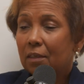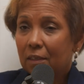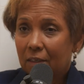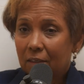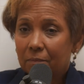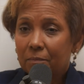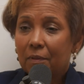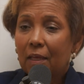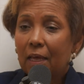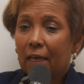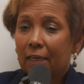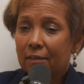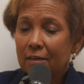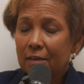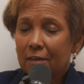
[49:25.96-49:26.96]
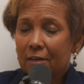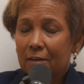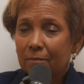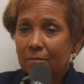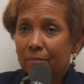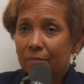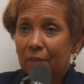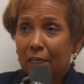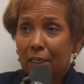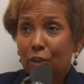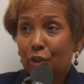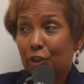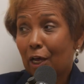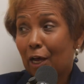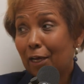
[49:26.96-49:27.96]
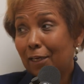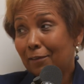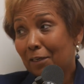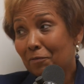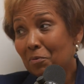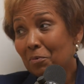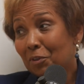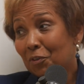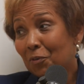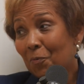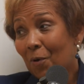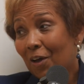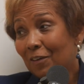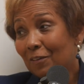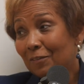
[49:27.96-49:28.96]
that can shine every once in a while.